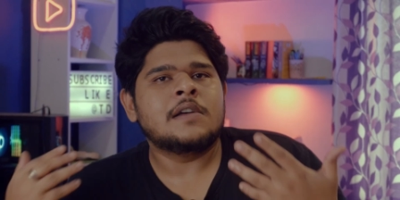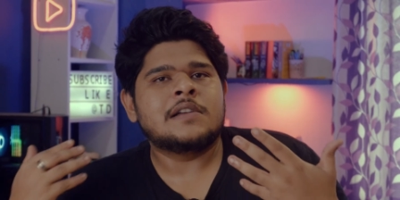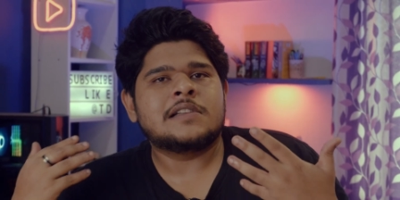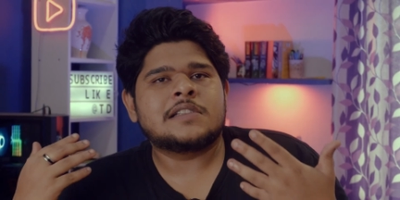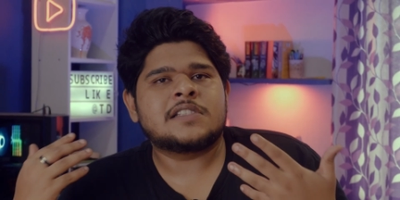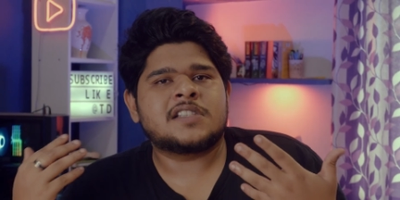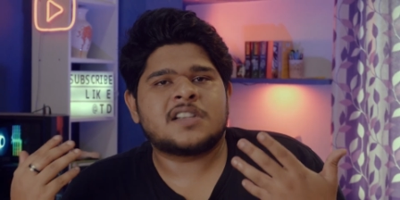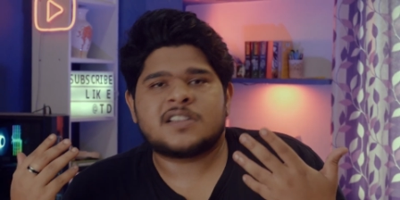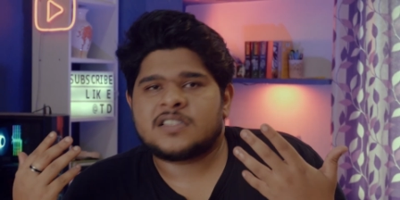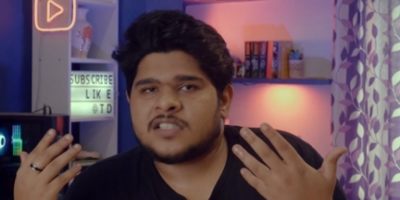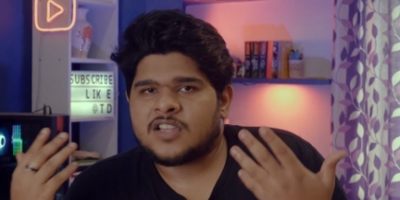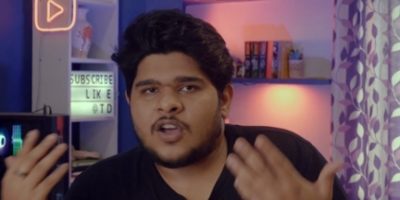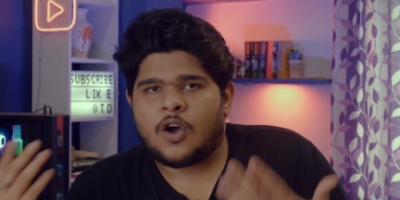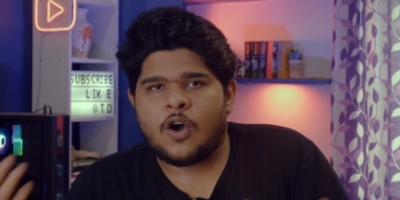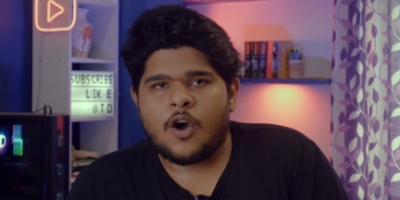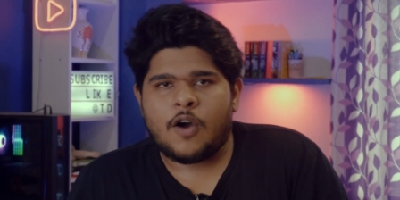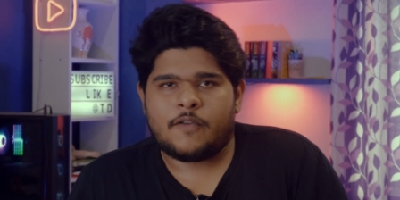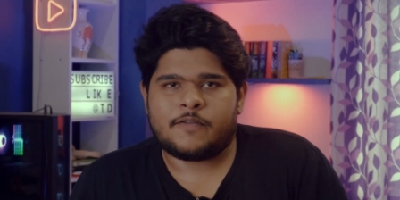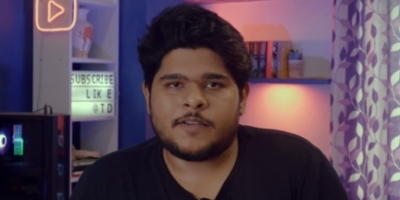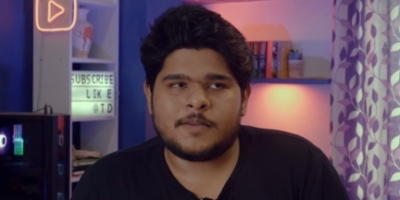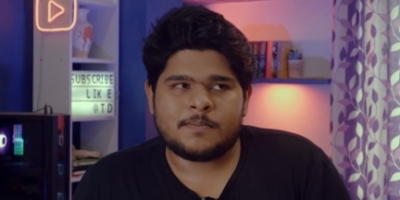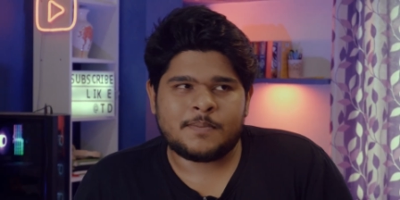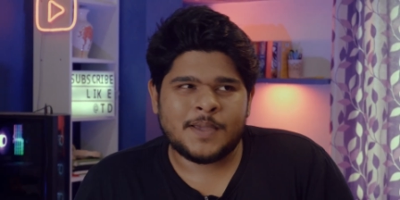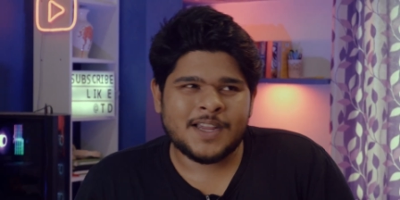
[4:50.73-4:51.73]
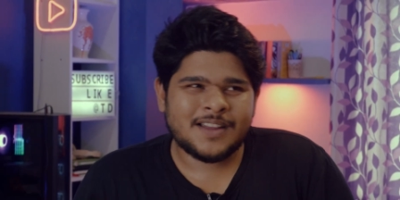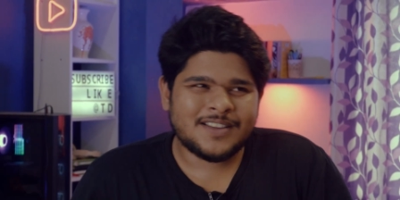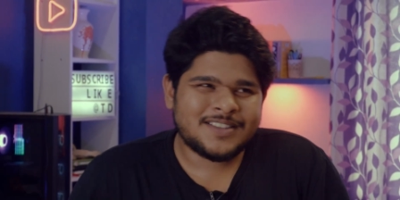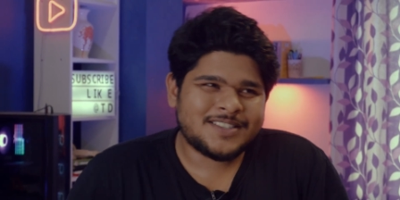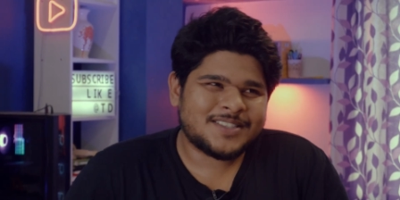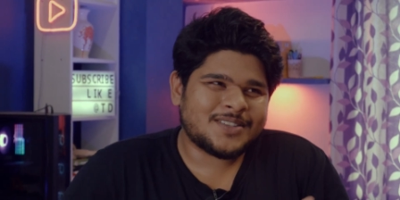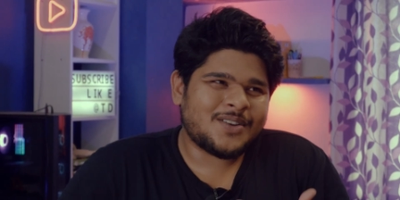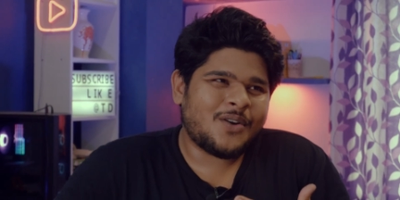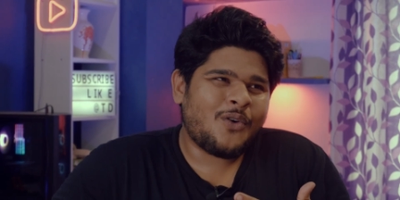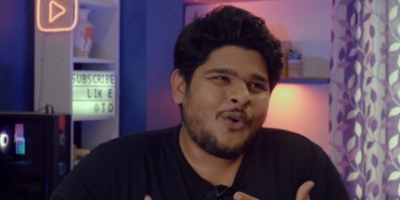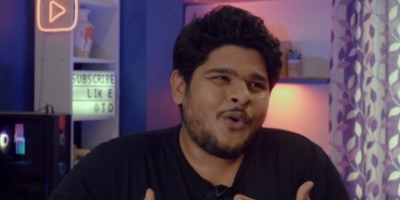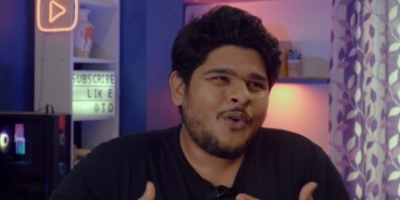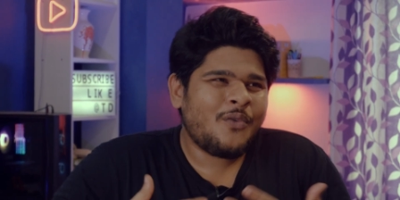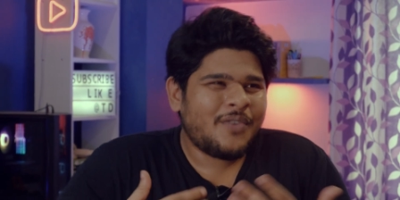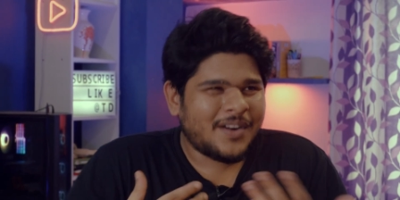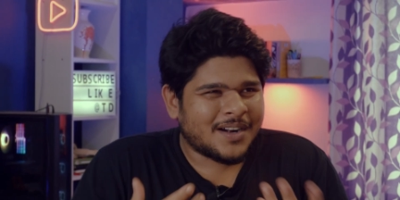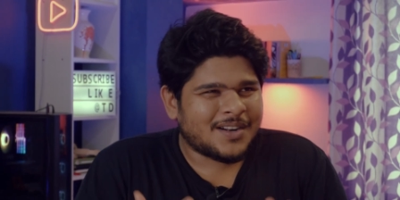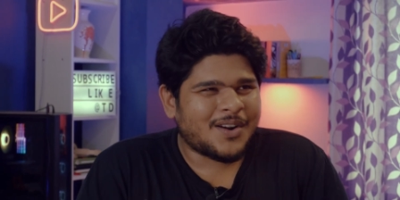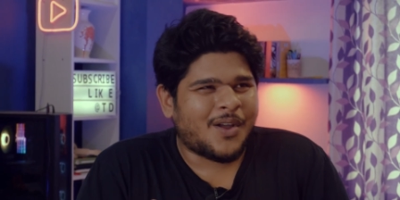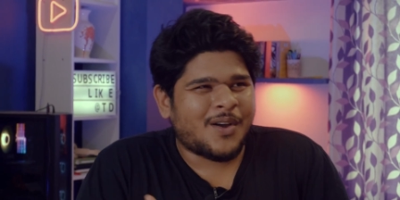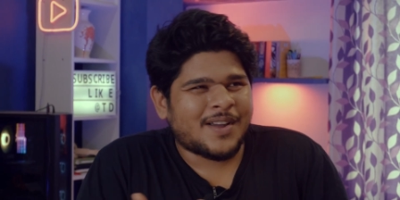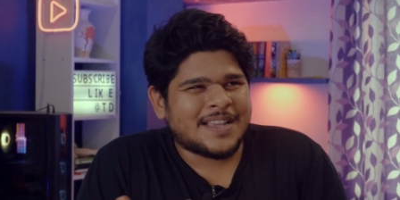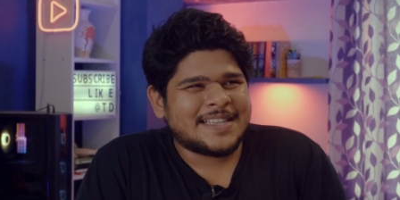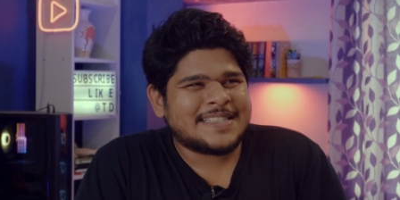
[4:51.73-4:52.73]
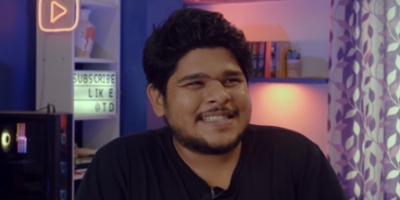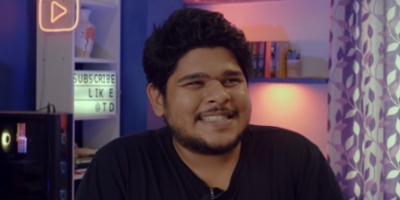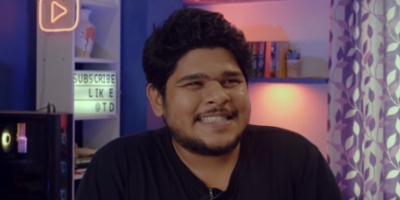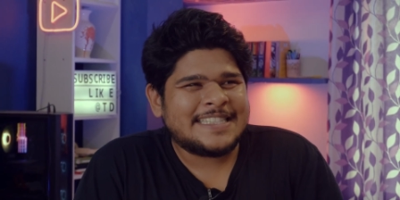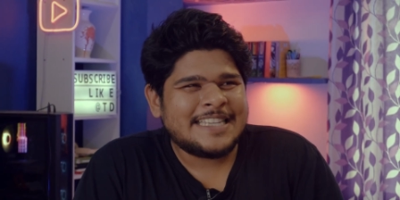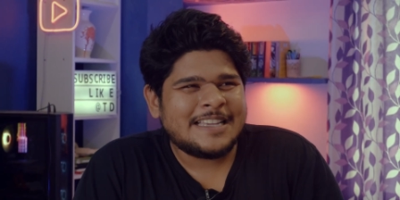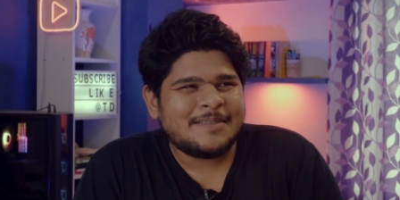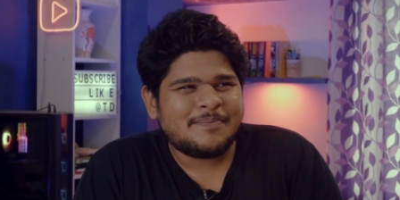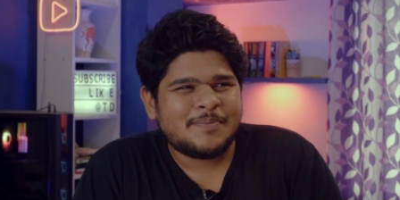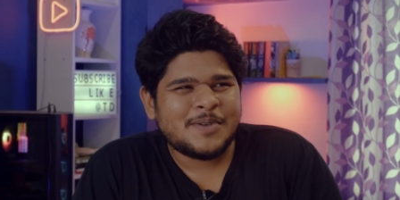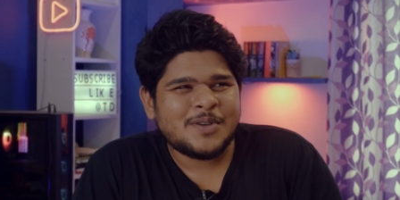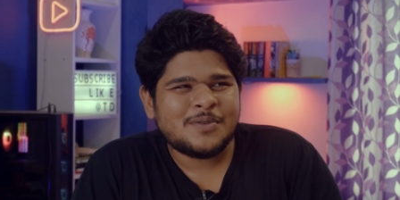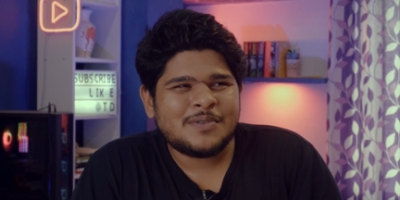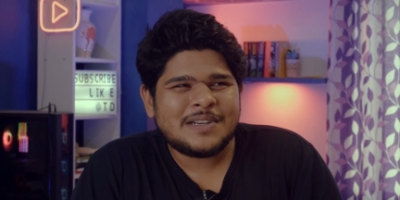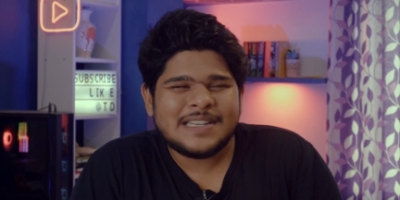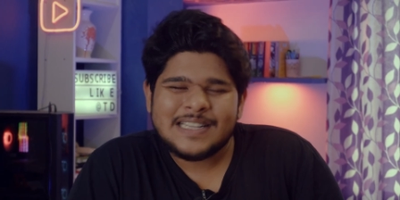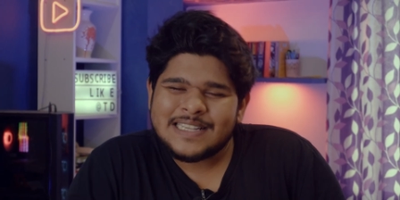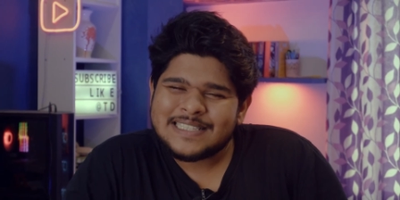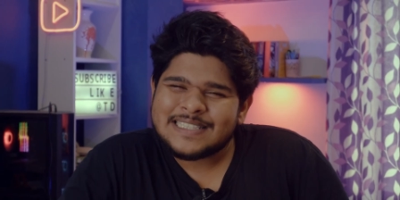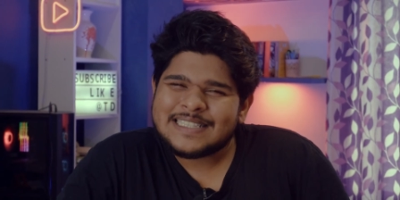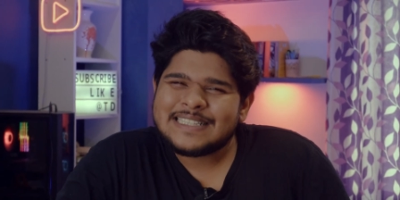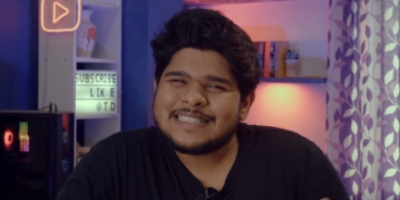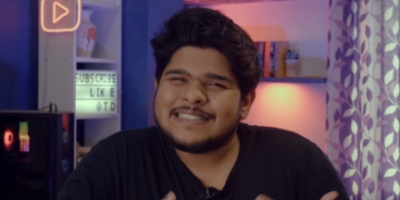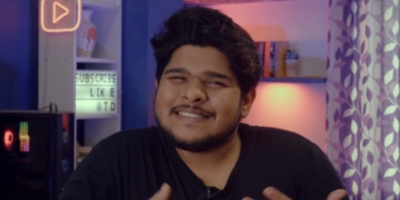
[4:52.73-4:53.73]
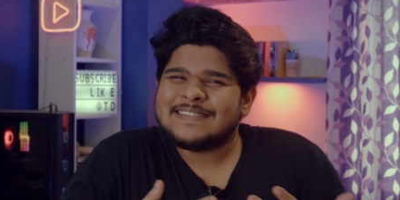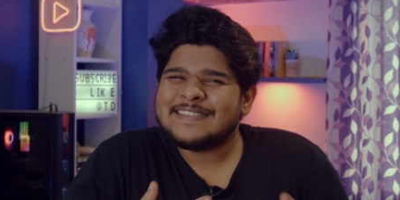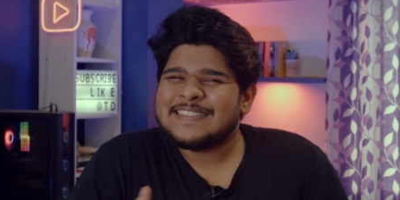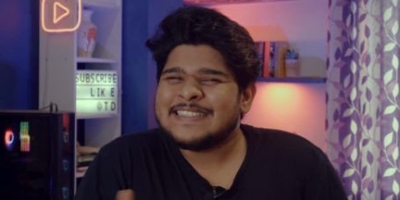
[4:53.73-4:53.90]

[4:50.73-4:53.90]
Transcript: just a hobby because overclocking CPU doesn't